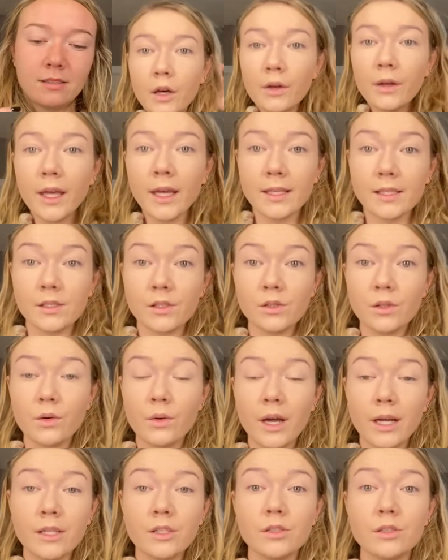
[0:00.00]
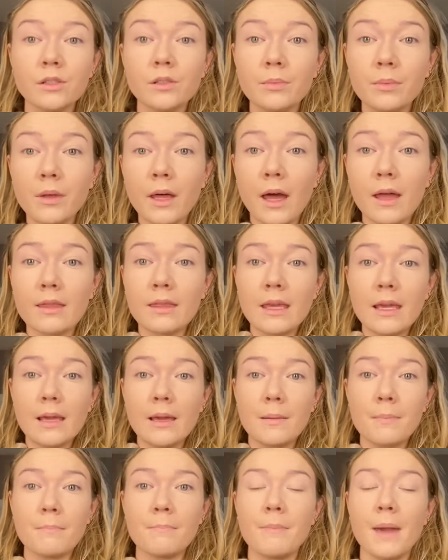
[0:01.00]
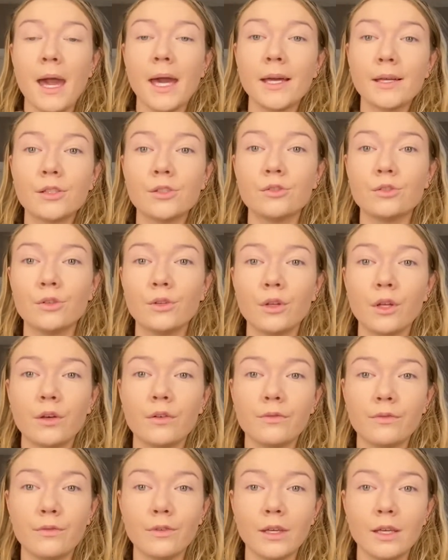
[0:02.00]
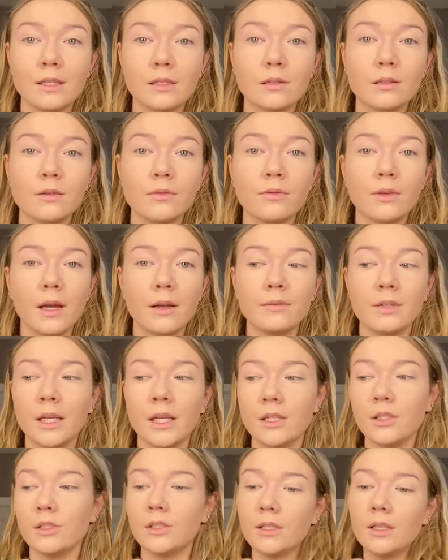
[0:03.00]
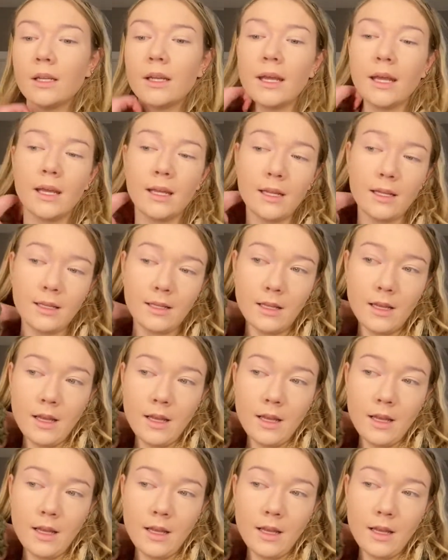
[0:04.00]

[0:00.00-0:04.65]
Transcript: Okay, so I just applied the MAC Studio Fix foundation and